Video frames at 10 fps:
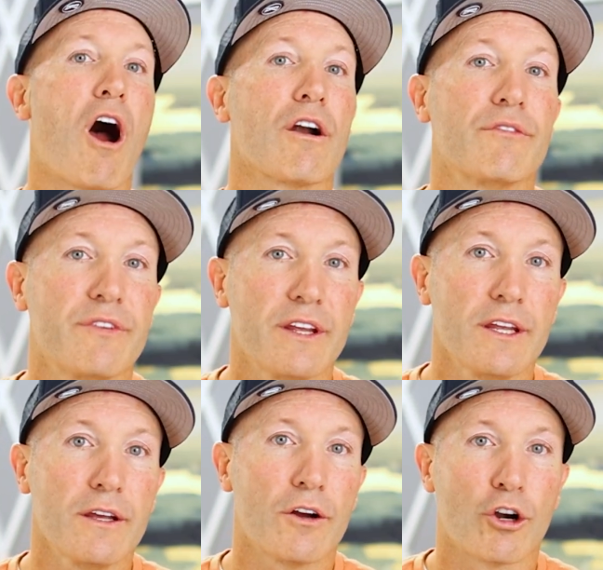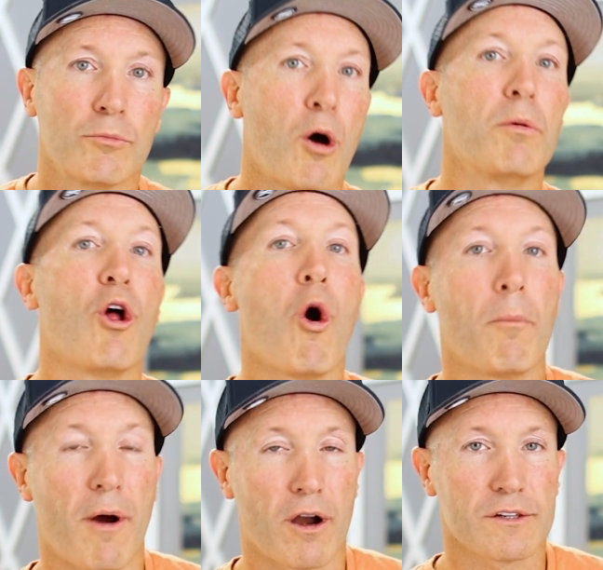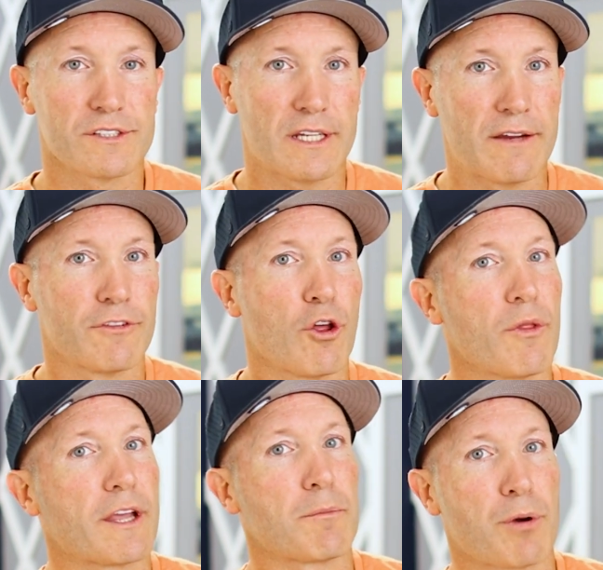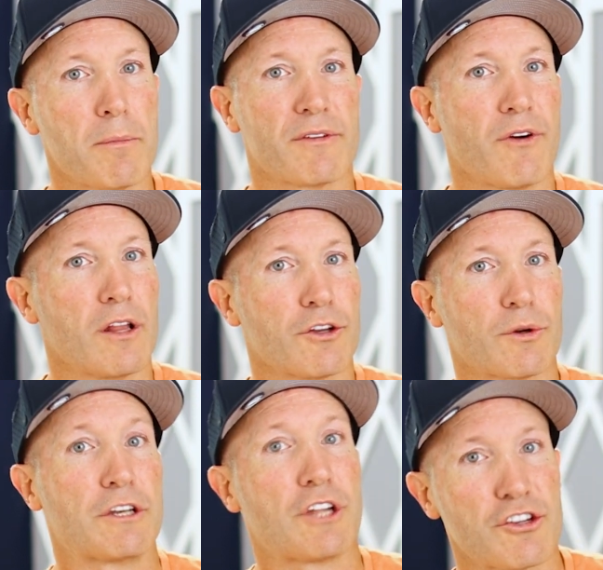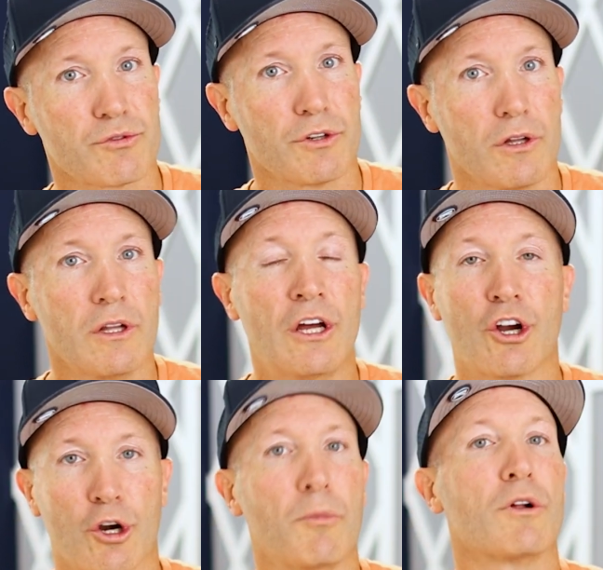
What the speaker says: RV or mobile home parks, even though they could probably fall under industrial or